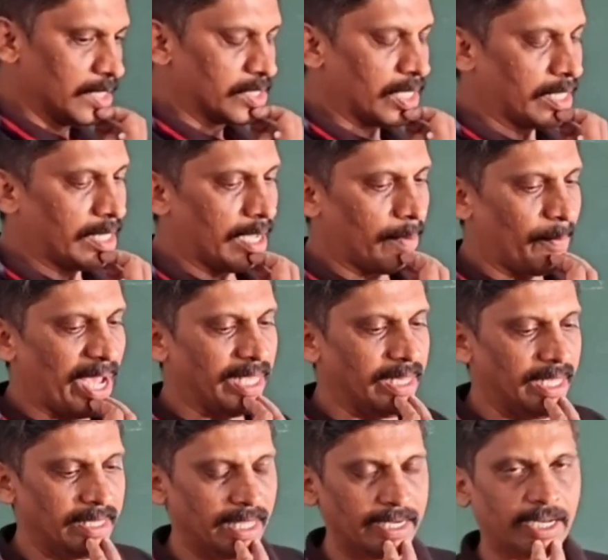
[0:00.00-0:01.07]
So
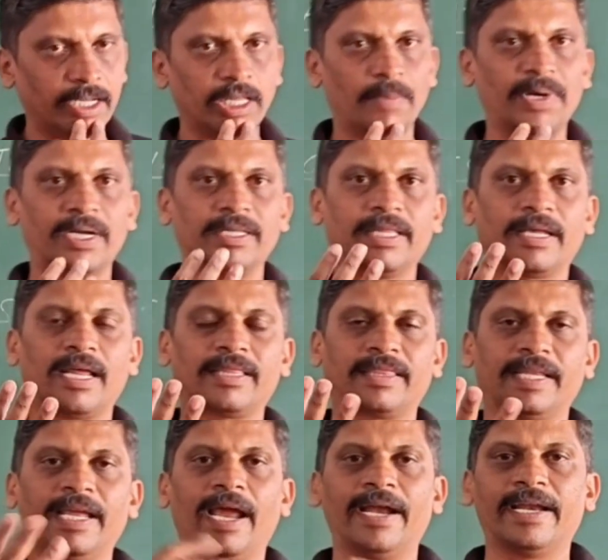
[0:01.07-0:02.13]
mainly in the trigonometry there are
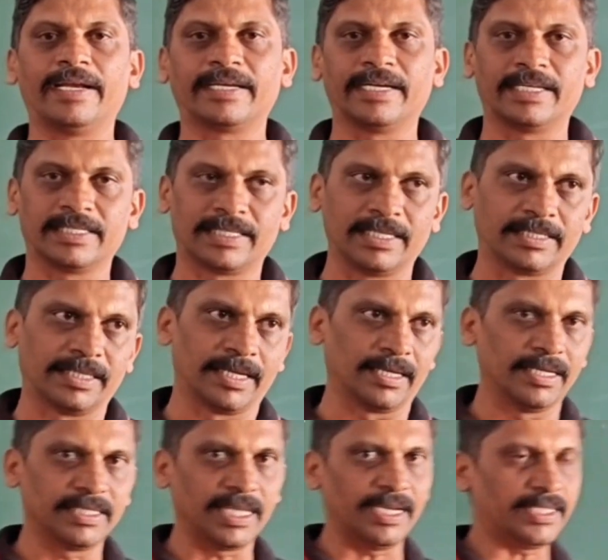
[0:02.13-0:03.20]
three identities is there,
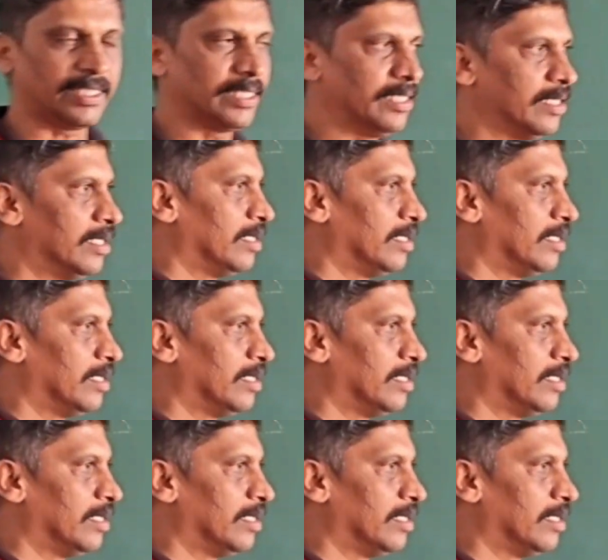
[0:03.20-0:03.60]
is it?